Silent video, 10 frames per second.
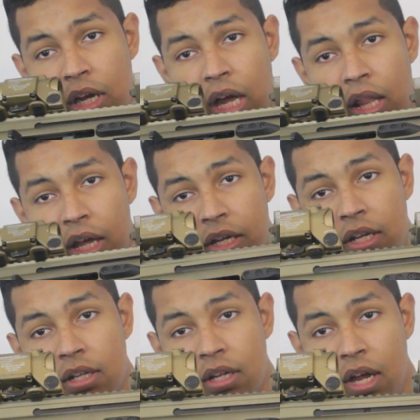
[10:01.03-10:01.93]
I like
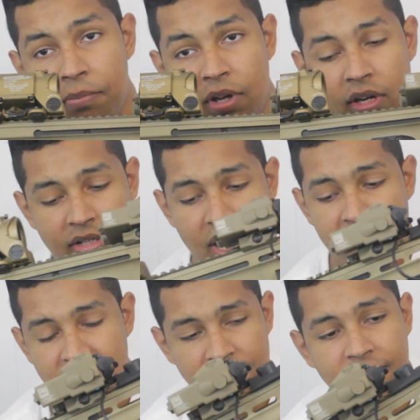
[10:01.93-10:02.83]
it. I'm gonna
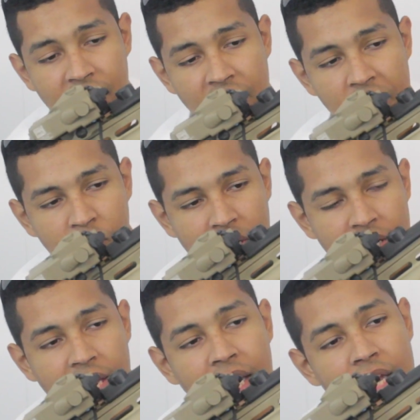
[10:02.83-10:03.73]
test the feeding when I
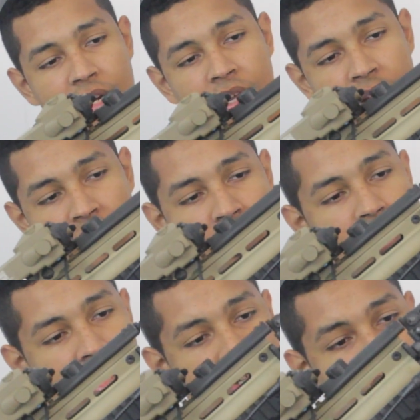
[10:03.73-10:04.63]
can,
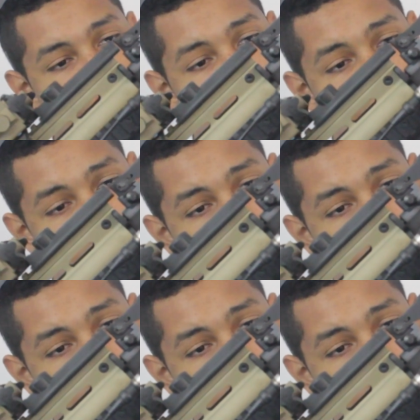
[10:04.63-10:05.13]
let you guys